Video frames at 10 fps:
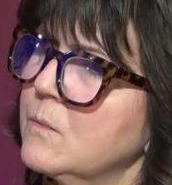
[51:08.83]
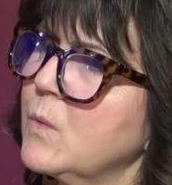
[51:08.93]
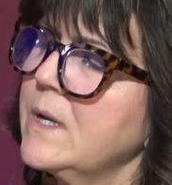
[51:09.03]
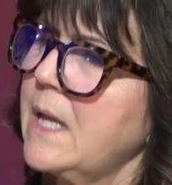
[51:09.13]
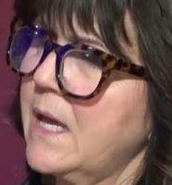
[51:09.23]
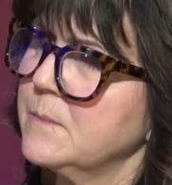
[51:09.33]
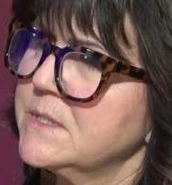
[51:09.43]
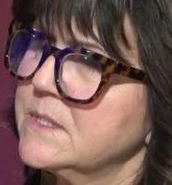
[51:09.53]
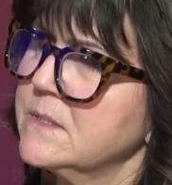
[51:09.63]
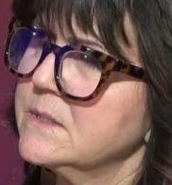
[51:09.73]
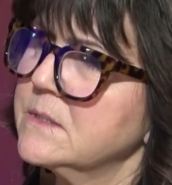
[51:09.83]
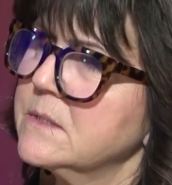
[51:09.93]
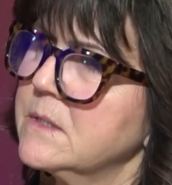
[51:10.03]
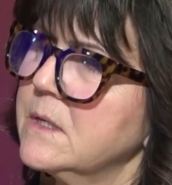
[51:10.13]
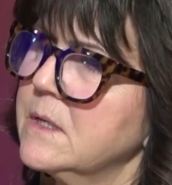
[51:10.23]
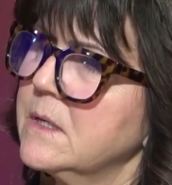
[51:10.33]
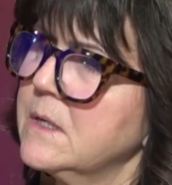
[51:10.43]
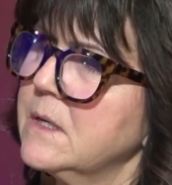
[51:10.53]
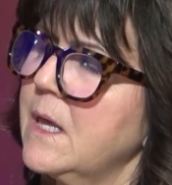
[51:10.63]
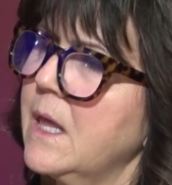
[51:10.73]
relapses
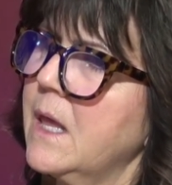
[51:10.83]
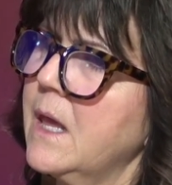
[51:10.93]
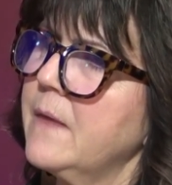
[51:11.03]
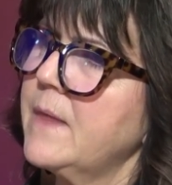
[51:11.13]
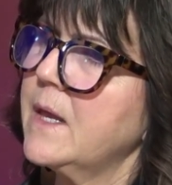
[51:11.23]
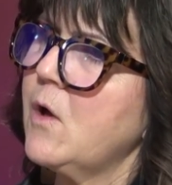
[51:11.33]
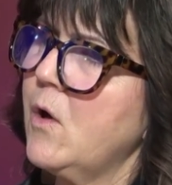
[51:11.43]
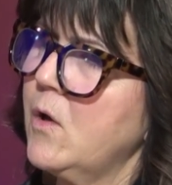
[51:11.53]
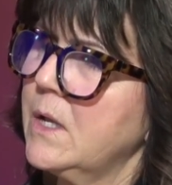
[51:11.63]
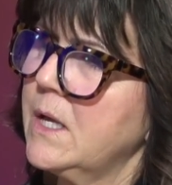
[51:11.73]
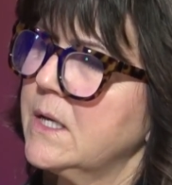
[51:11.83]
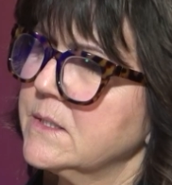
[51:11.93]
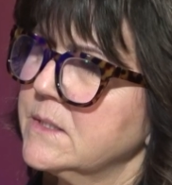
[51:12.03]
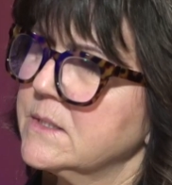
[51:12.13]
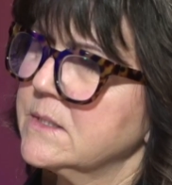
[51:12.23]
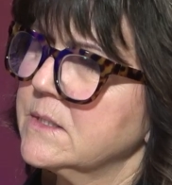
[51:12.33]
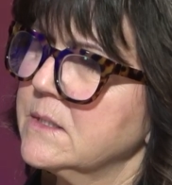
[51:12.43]
and they call us,